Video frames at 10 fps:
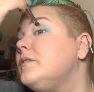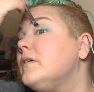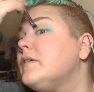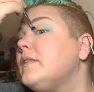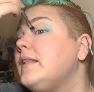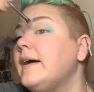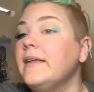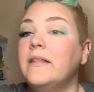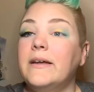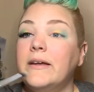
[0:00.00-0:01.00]
Just
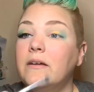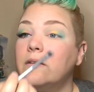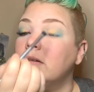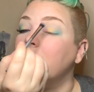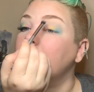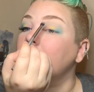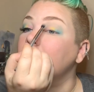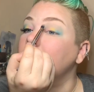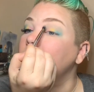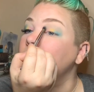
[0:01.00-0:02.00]
lightly,
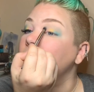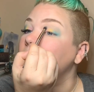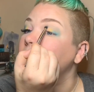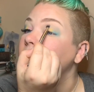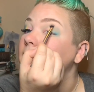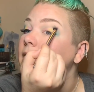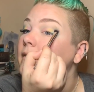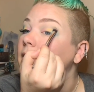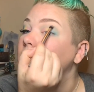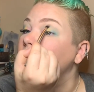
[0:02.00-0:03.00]
nothing too crazy.